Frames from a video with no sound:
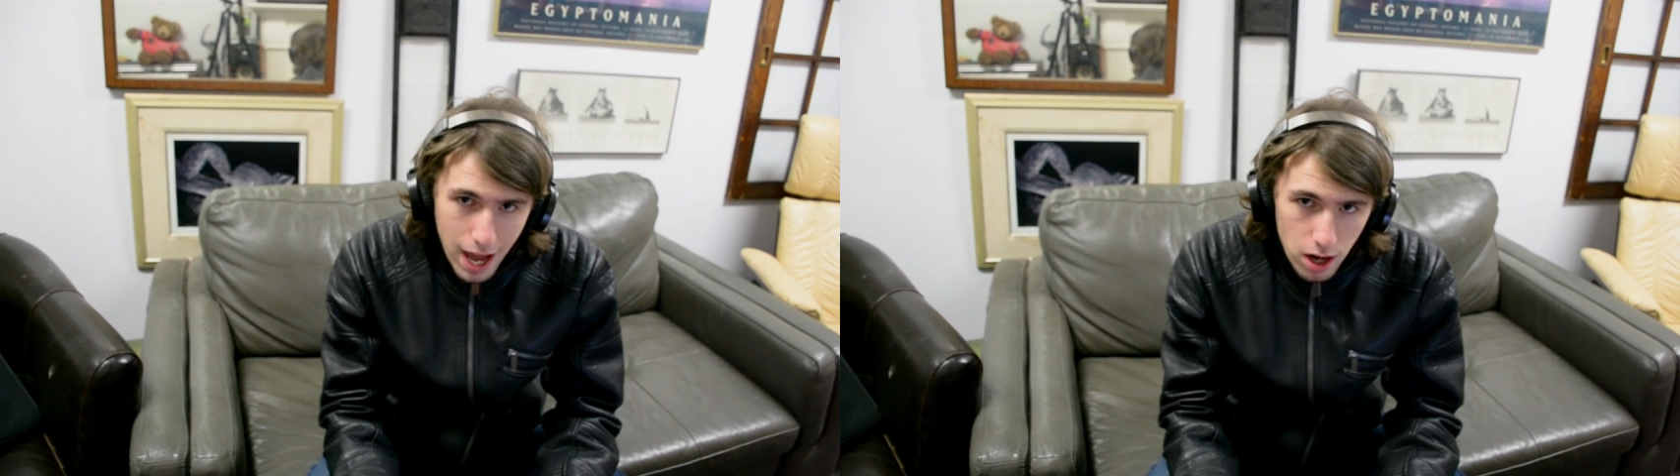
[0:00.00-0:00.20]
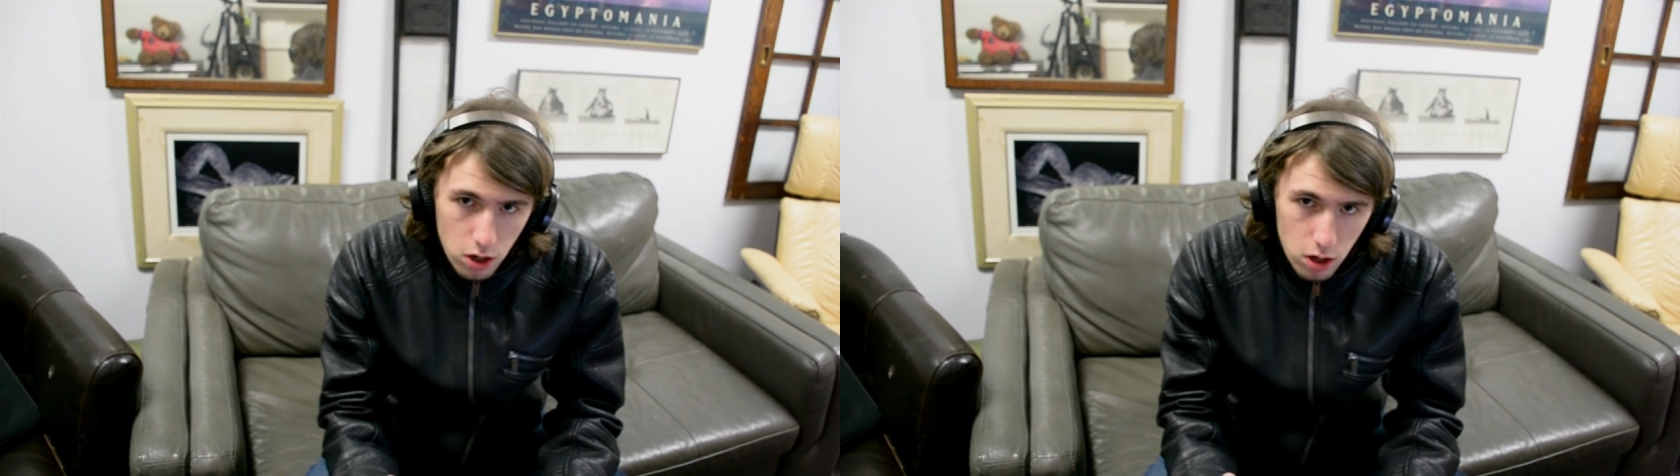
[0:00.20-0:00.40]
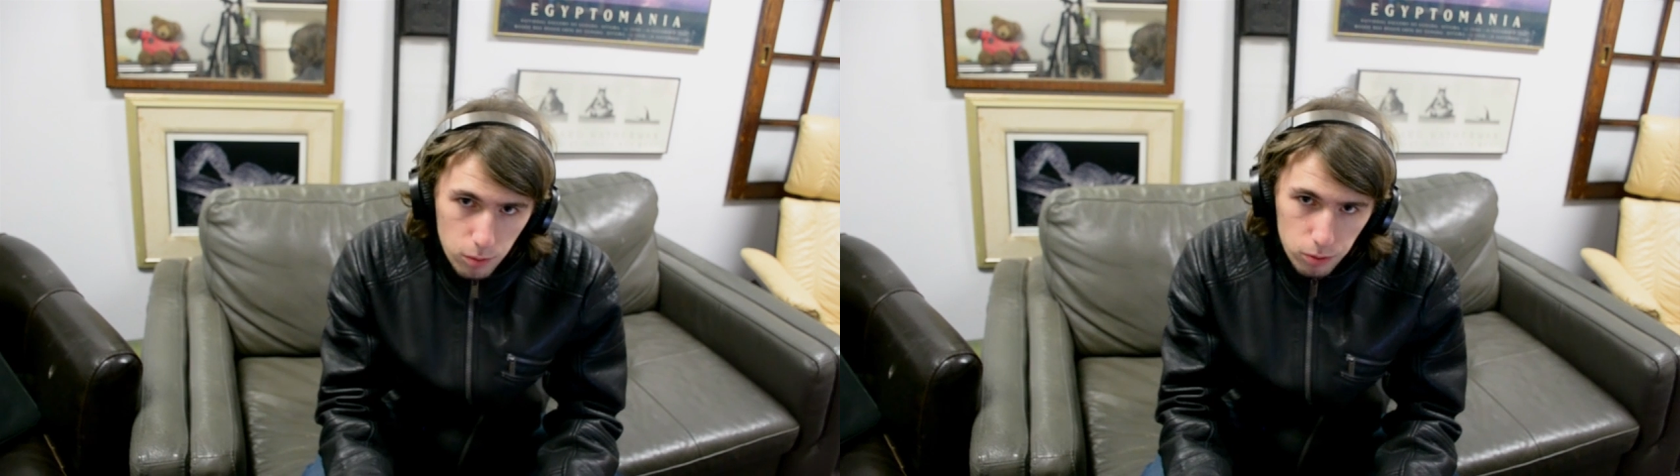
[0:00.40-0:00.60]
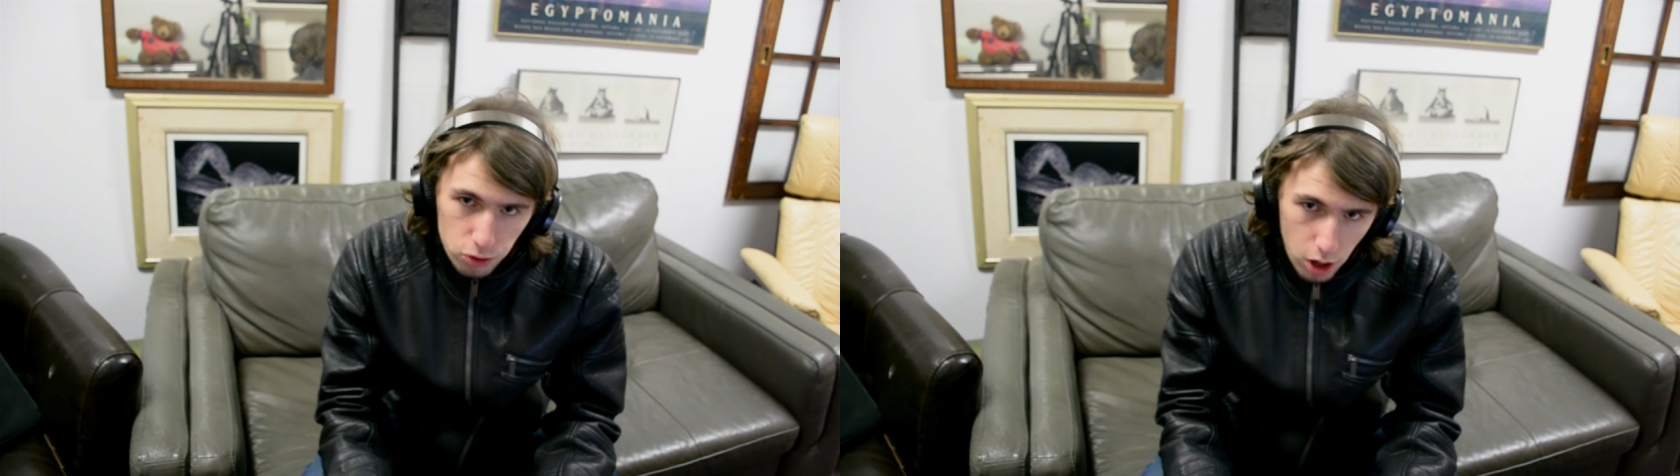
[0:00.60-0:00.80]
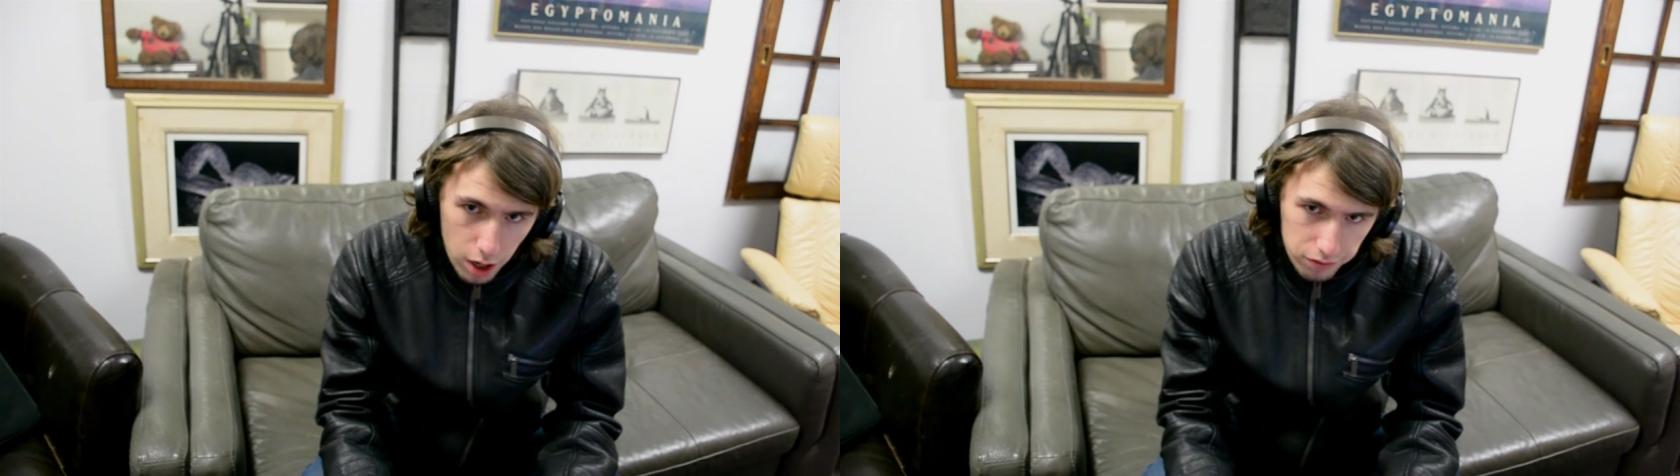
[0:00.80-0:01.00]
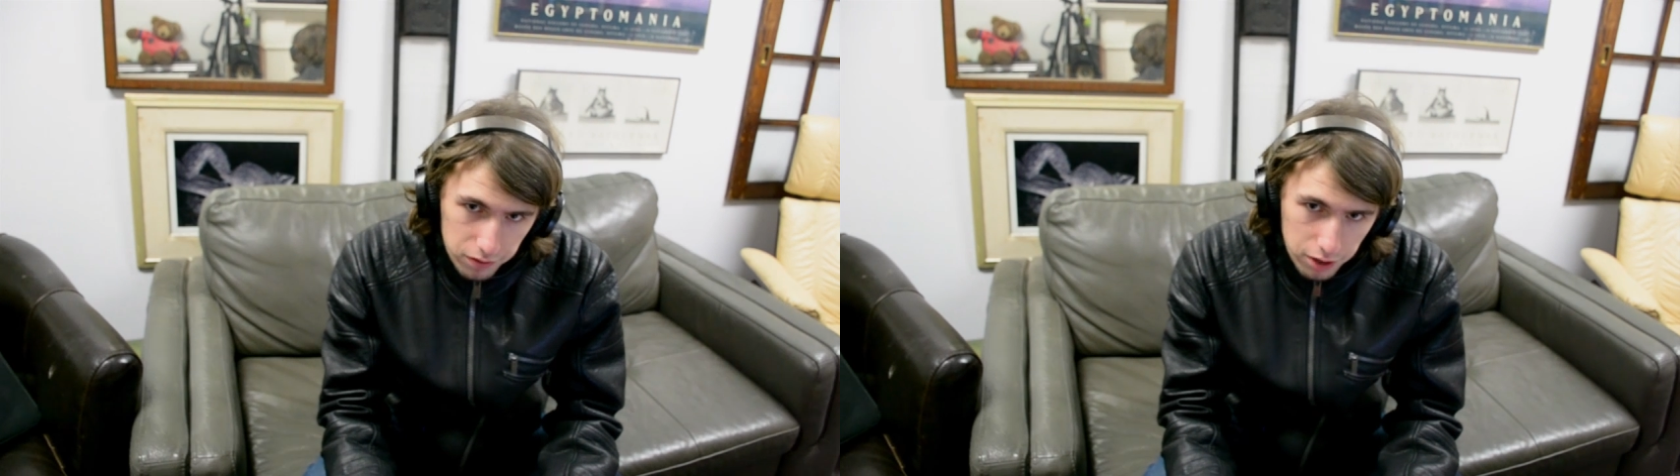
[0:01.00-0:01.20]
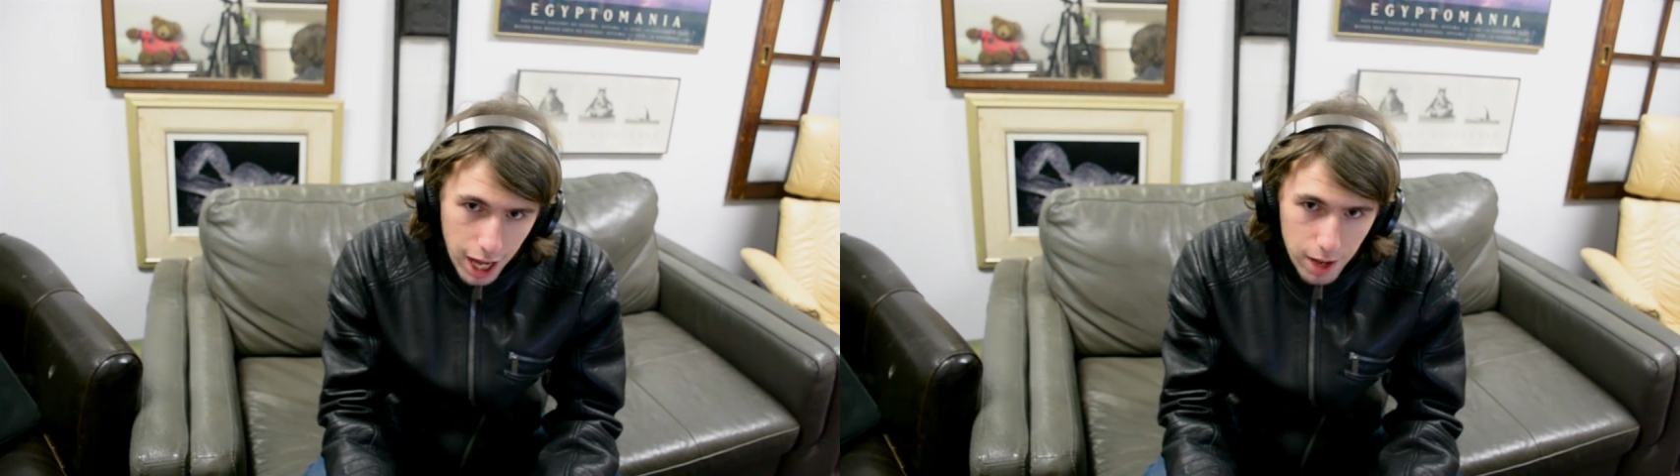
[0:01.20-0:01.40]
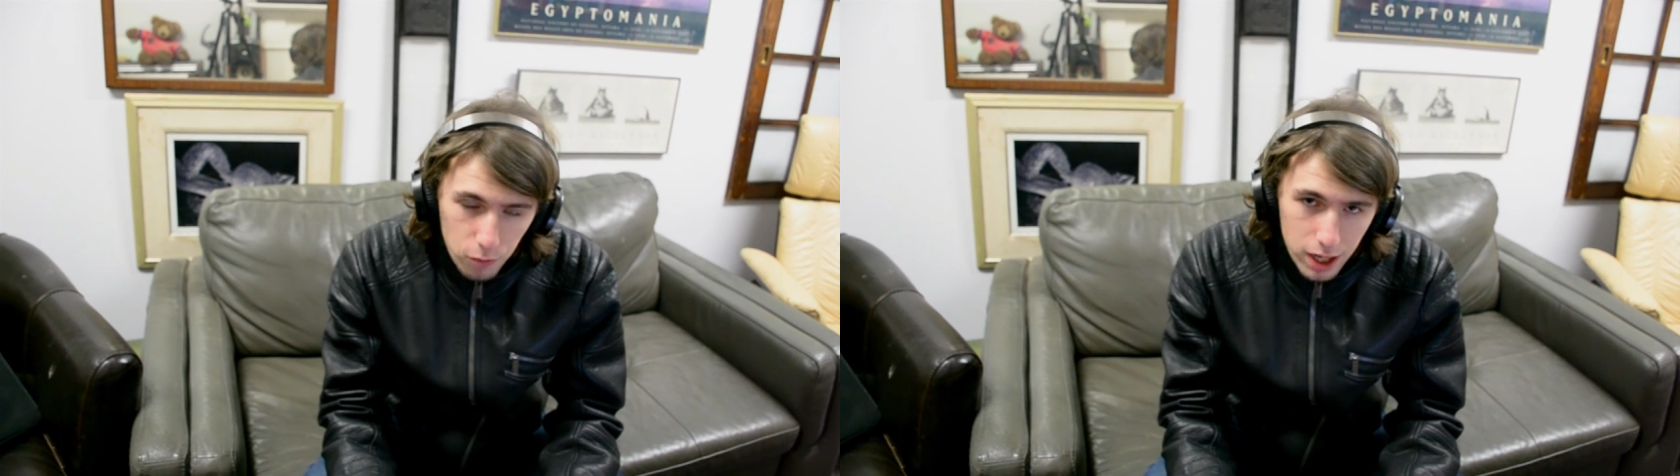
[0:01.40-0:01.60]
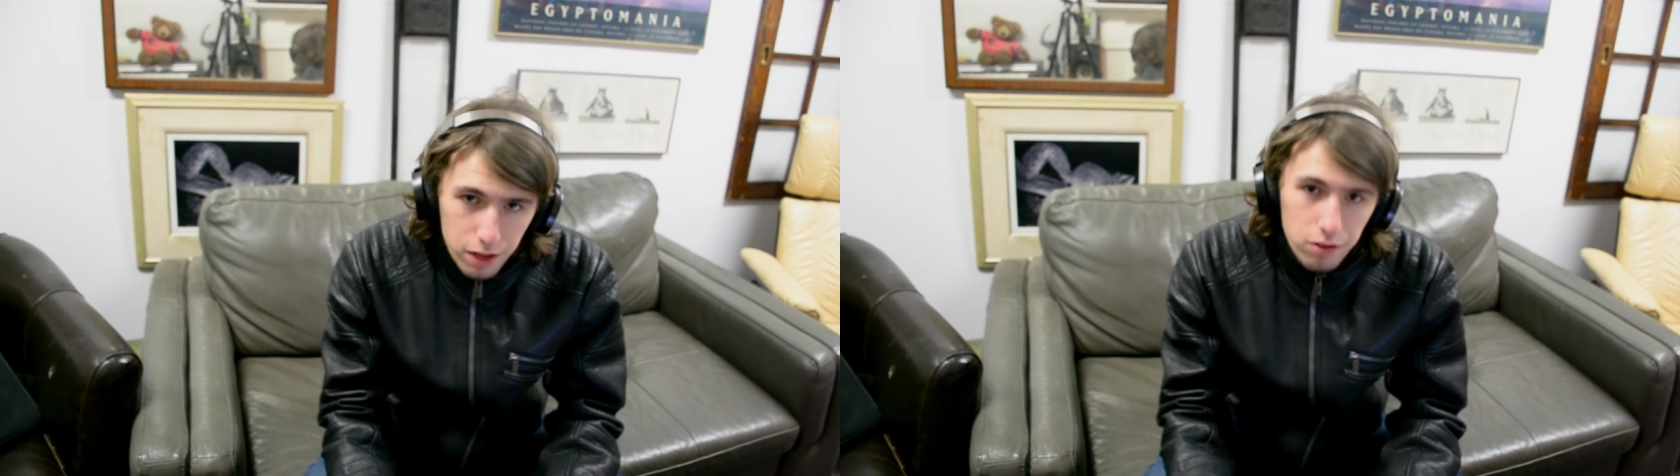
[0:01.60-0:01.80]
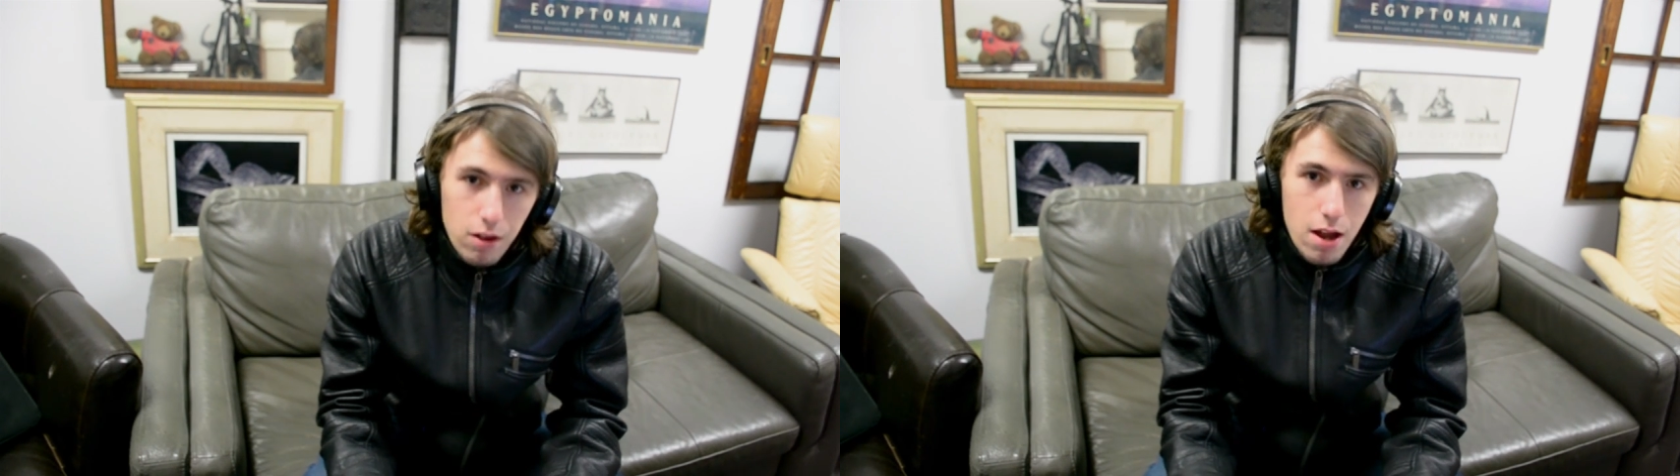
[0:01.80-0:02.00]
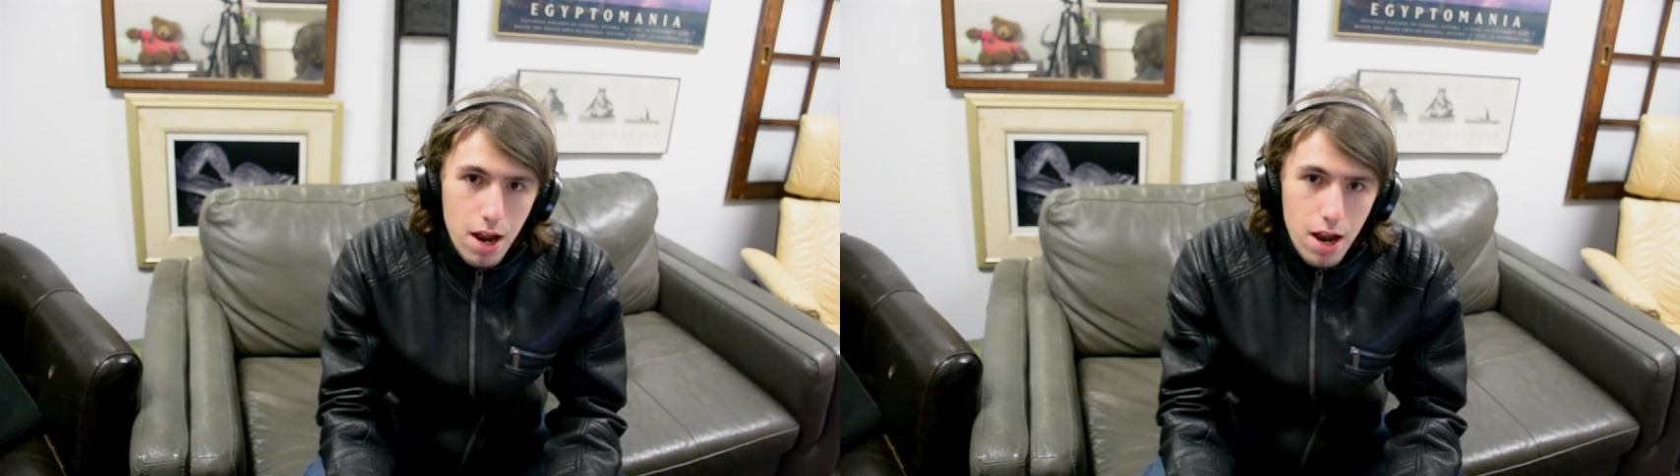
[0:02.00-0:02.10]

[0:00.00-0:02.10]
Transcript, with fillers: that draws the time race.